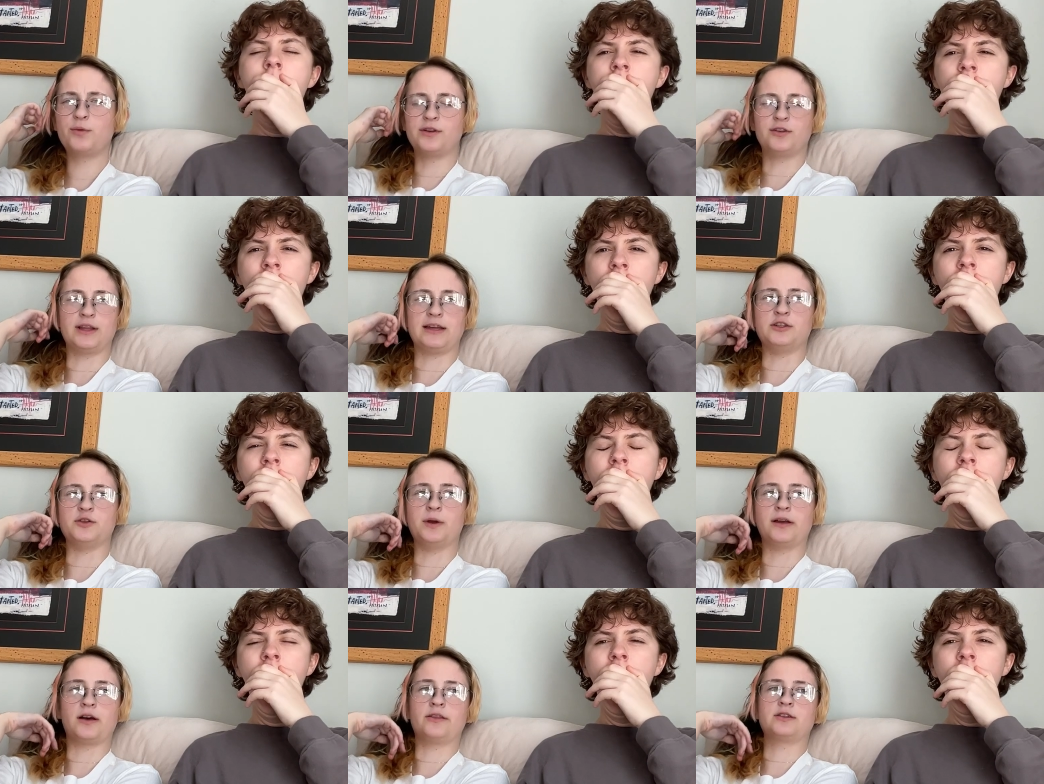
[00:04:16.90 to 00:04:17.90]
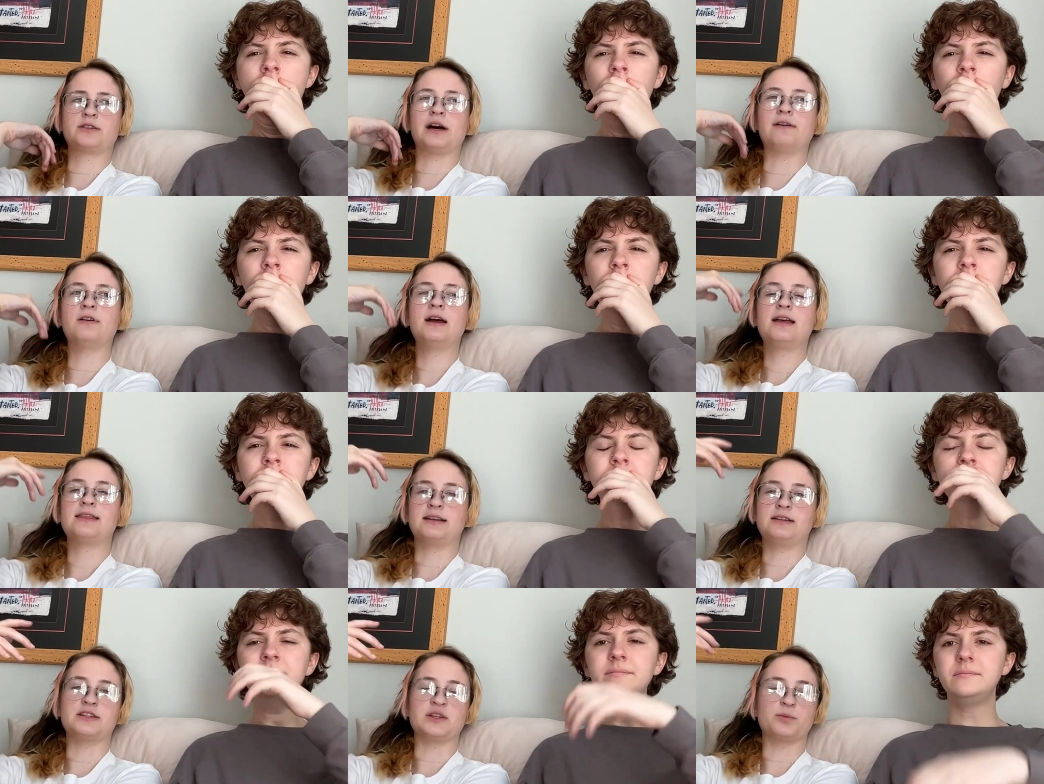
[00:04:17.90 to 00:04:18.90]
Speaker 1: when you're like doing other stuff
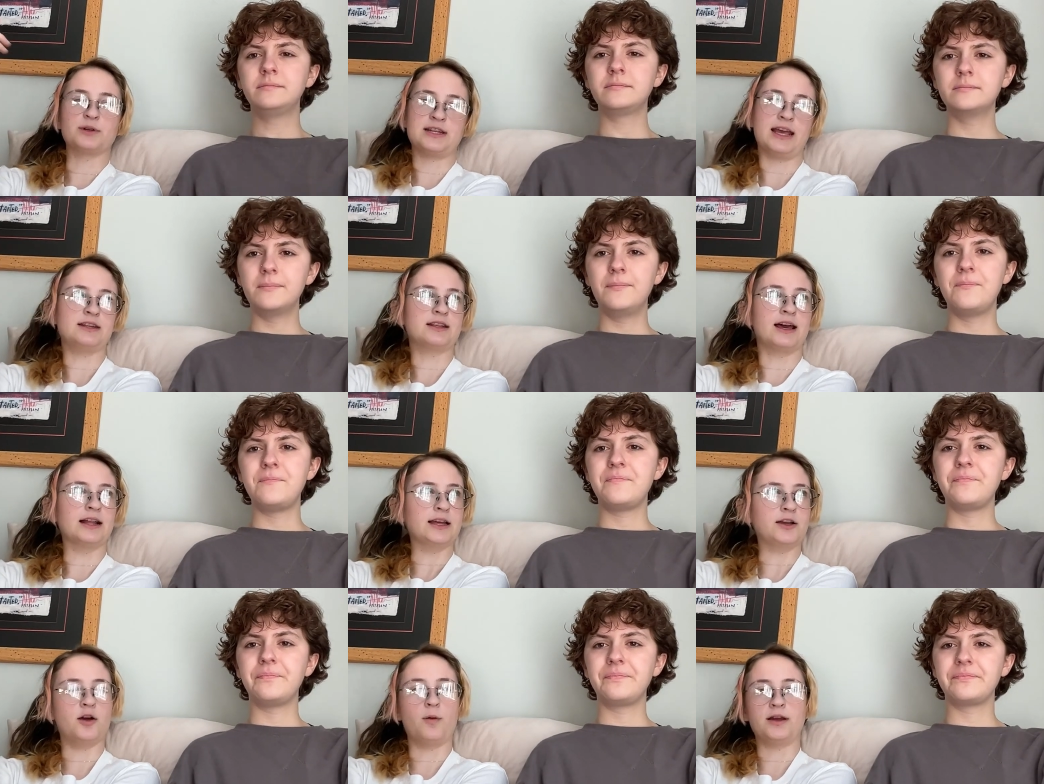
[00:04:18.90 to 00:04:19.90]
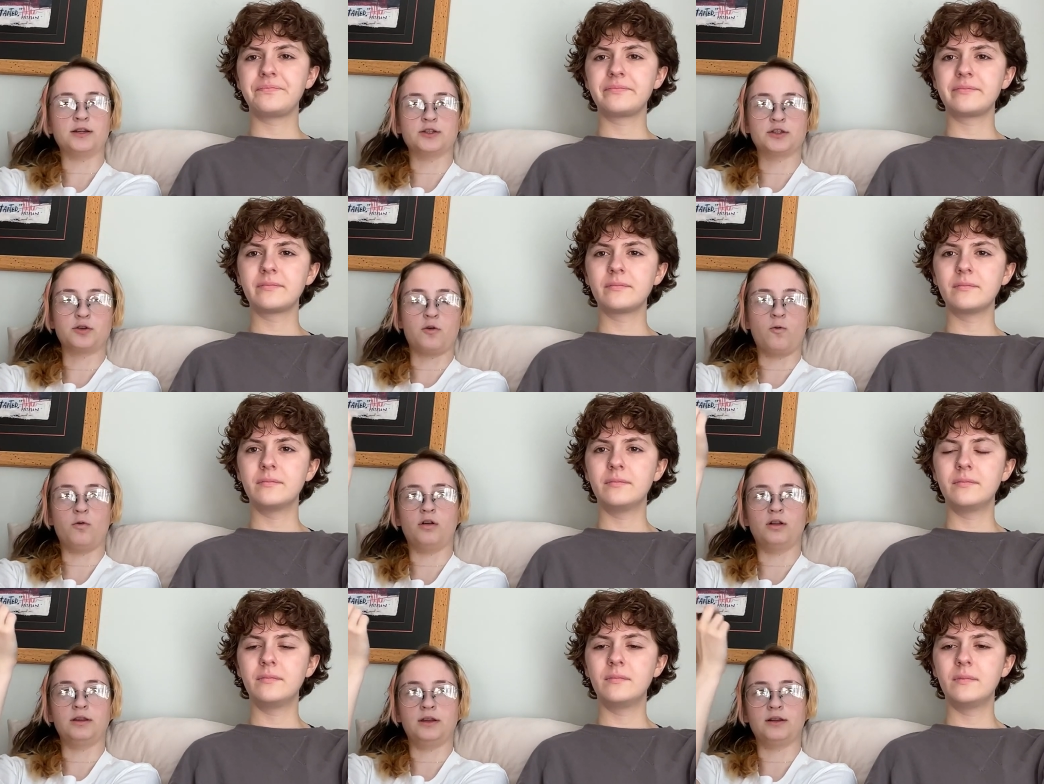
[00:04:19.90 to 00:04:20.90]
that doesn't pertain to that, like going to
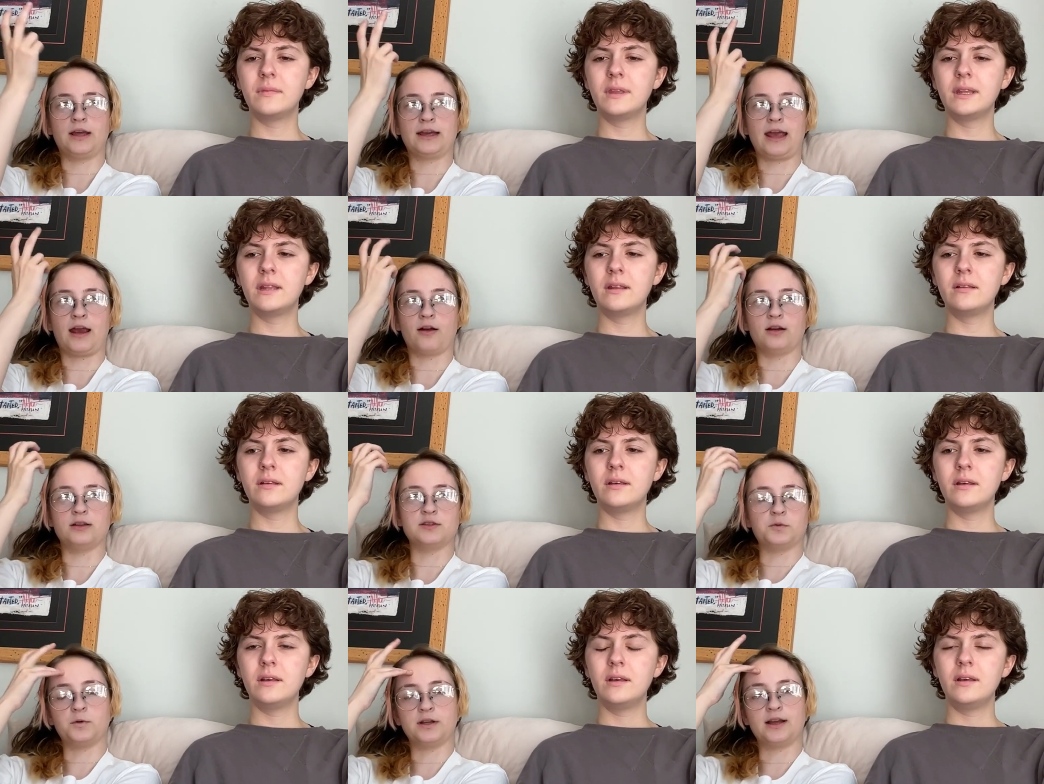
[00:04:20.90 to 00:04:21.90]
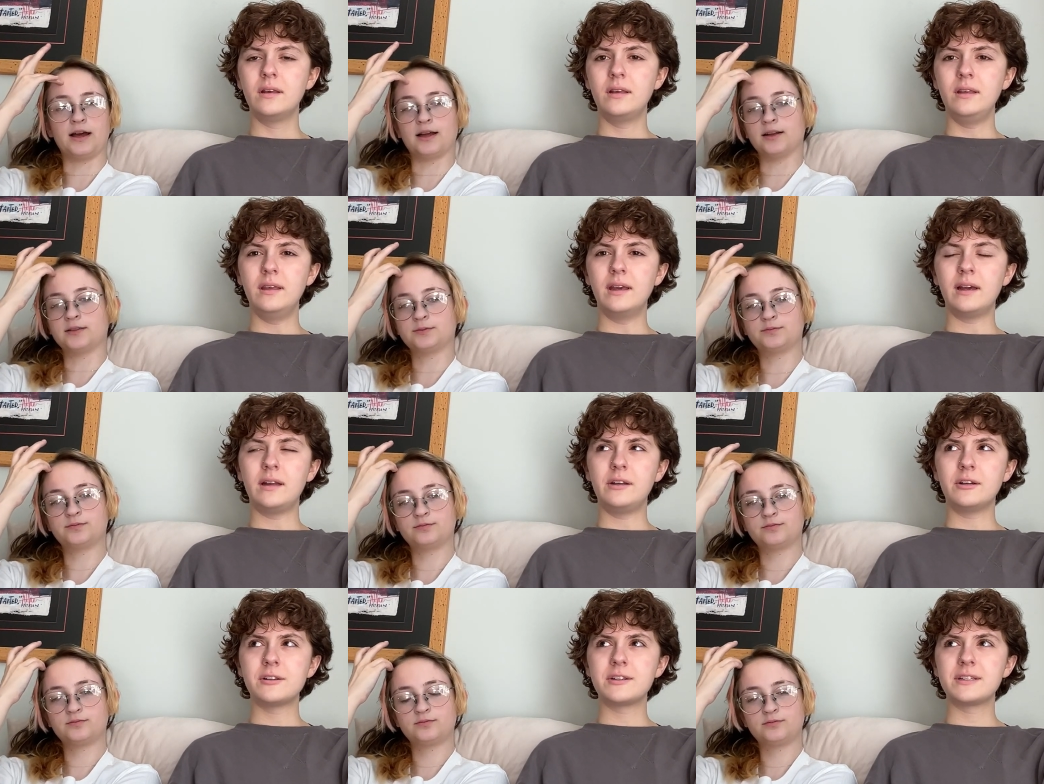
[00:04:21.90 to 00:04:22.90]
school and like errands and whatnot. Yeah,
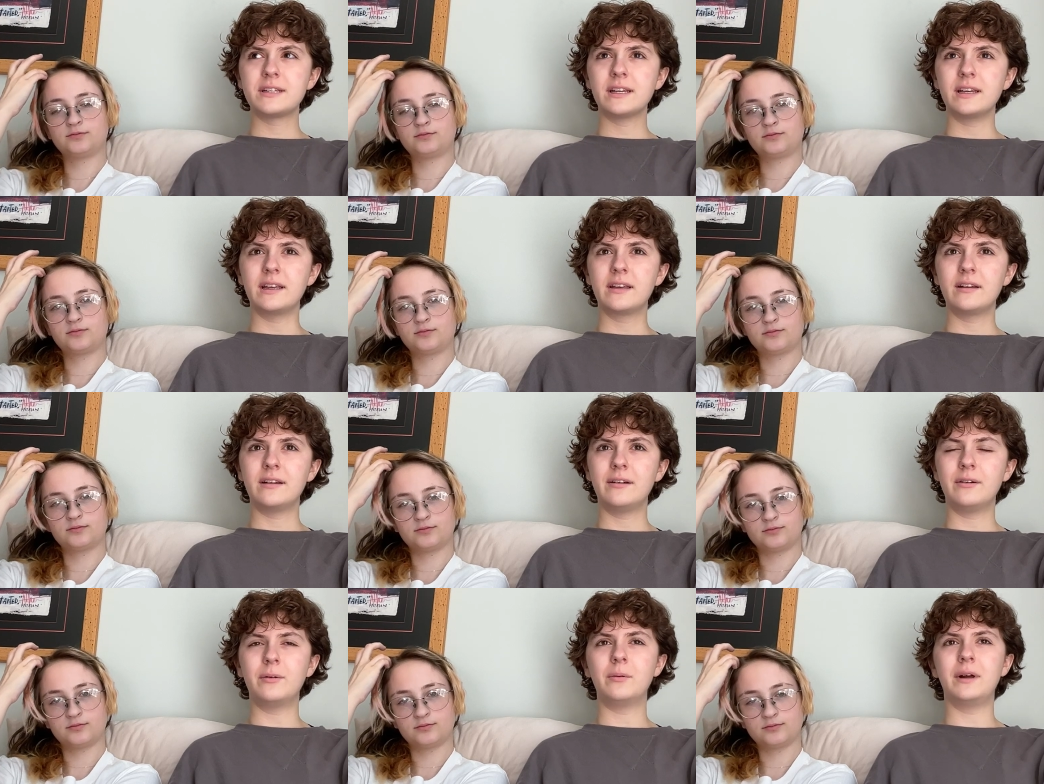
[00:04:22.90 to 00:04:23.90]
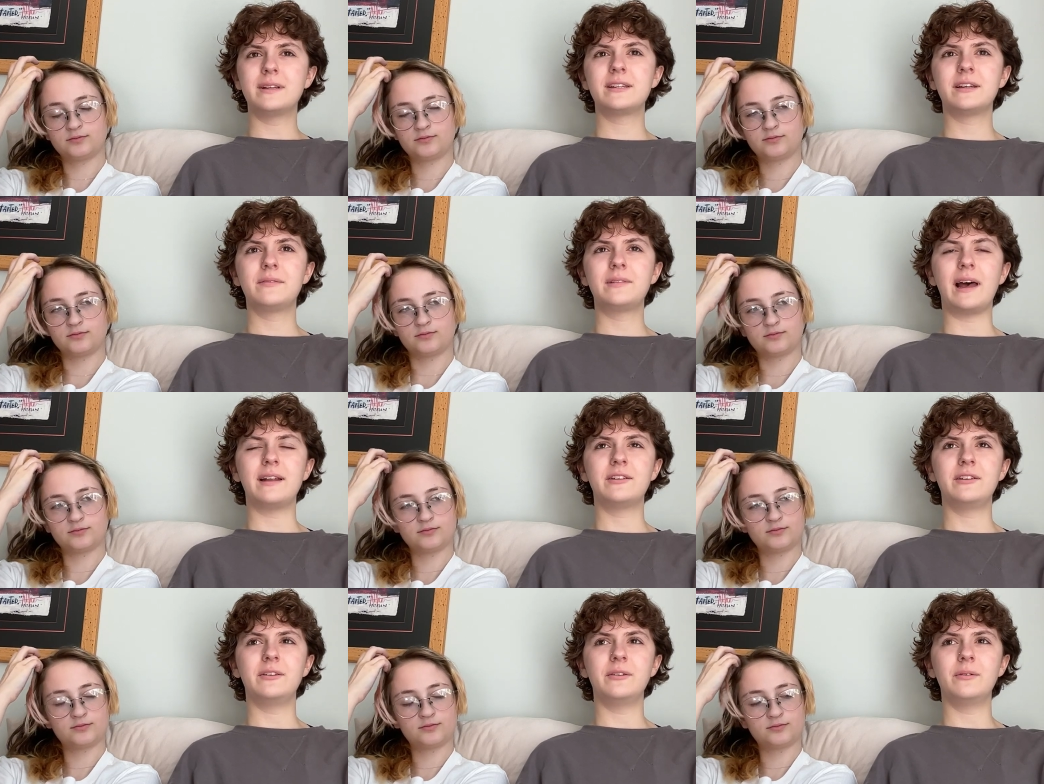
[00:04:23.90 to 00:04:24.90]
and
Speaker 2: you're just like, oh, well, I still have that
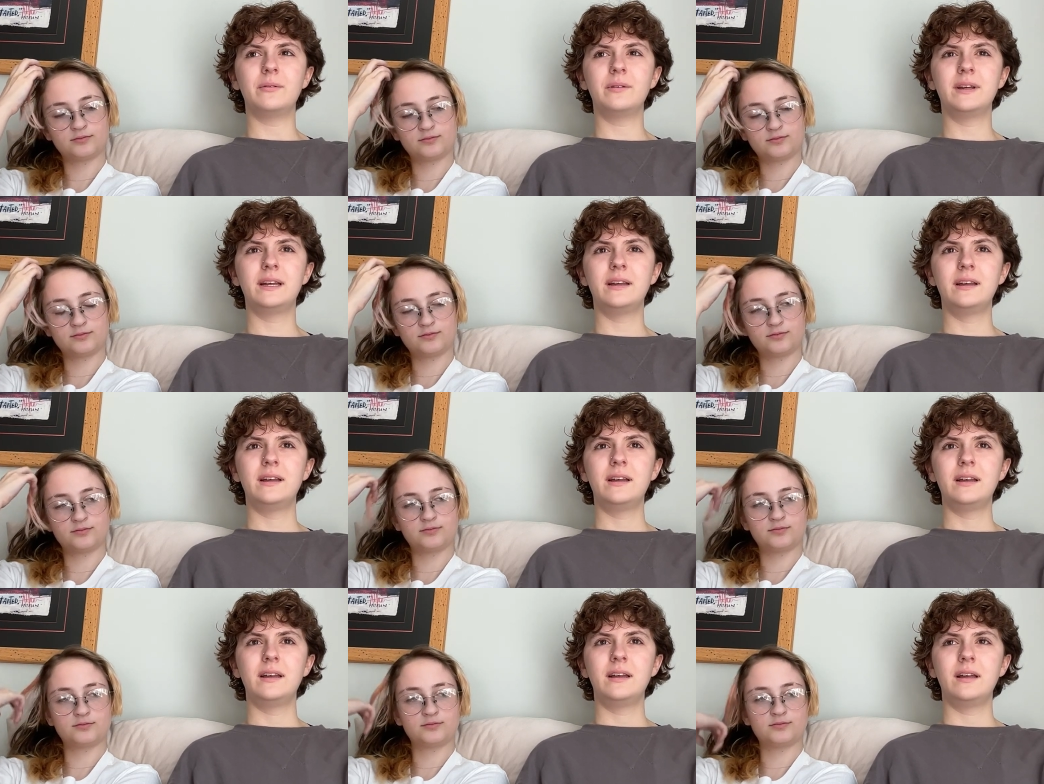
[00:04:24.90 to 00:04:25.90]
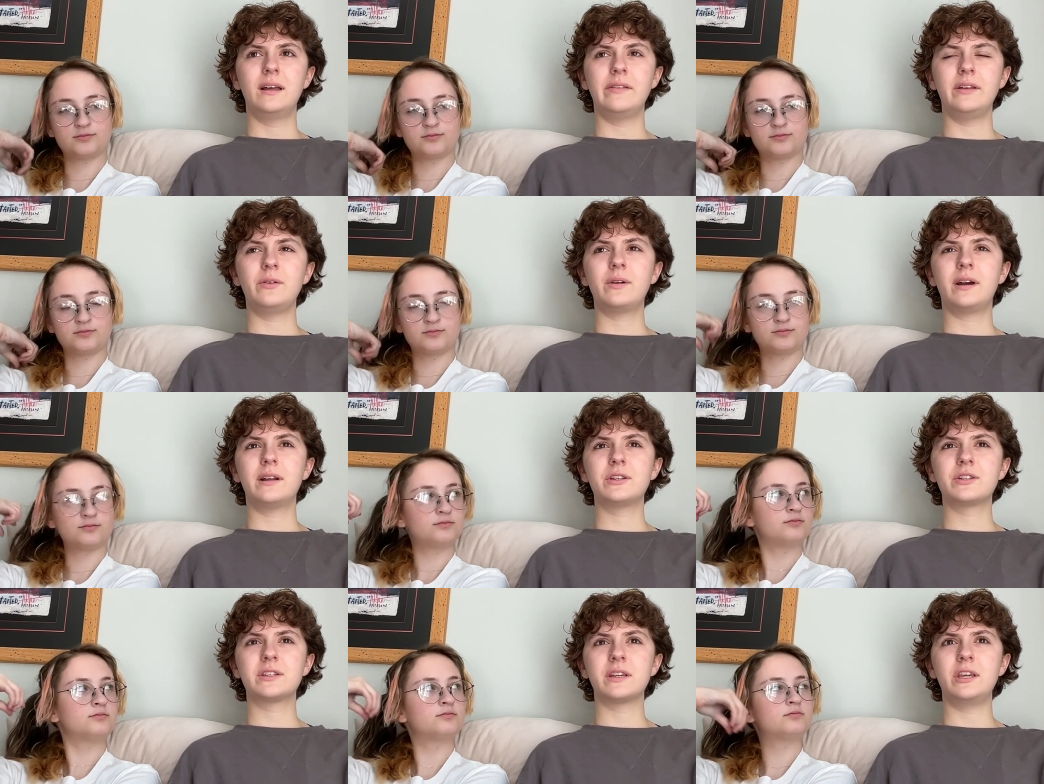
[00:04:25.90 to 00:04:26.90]
to do. And then you kind
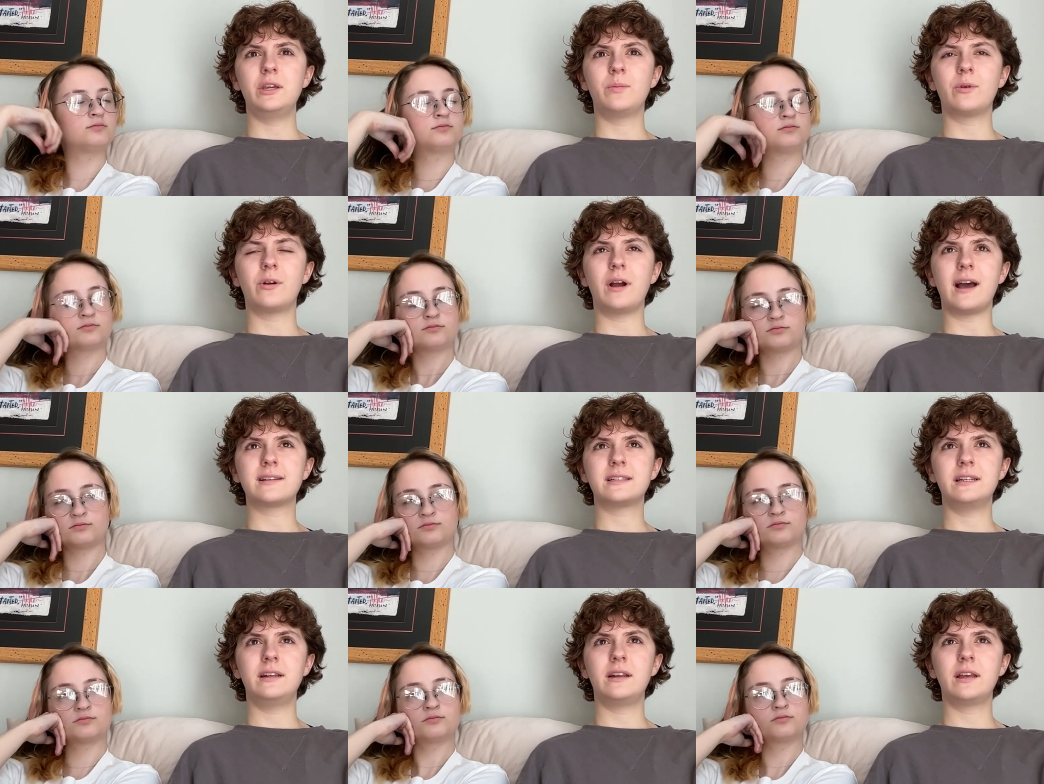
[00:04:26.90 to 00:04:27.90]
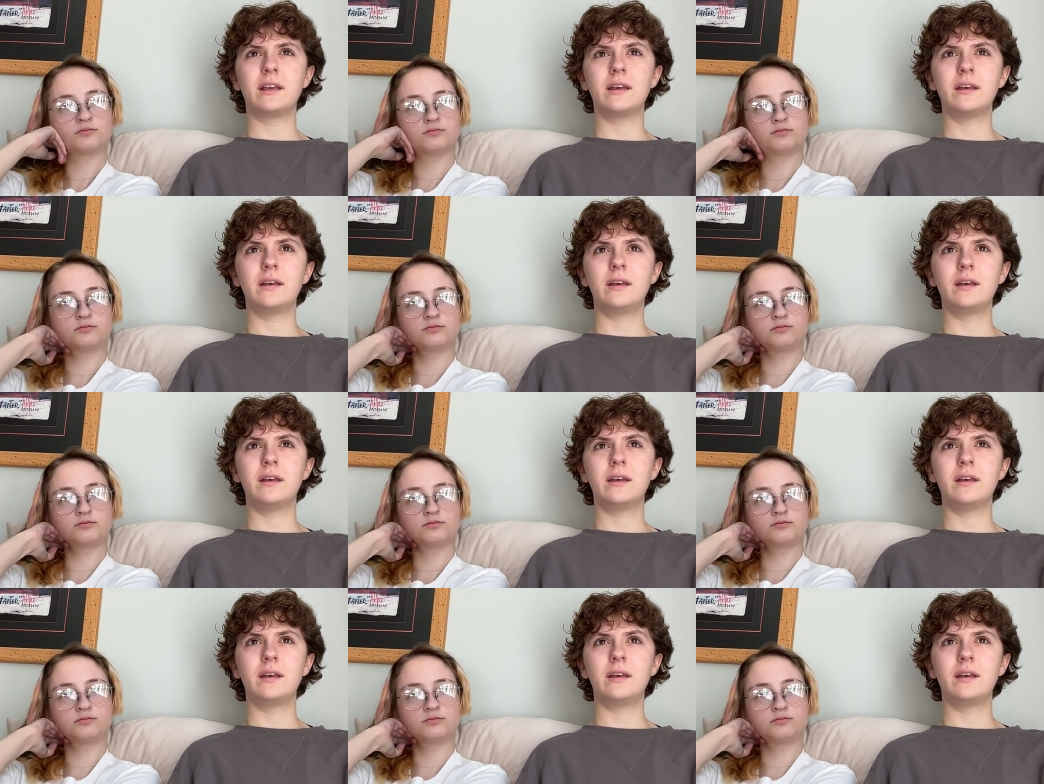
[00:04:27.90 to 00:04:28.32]
of just like keep procrastinating it.